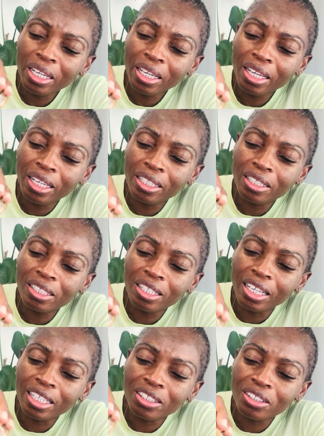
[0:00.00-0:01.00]
hand,
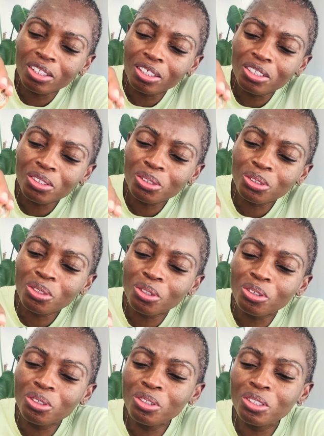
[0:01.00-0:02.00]
like
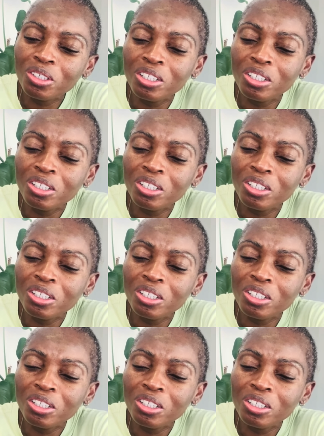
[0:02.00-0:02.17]
so,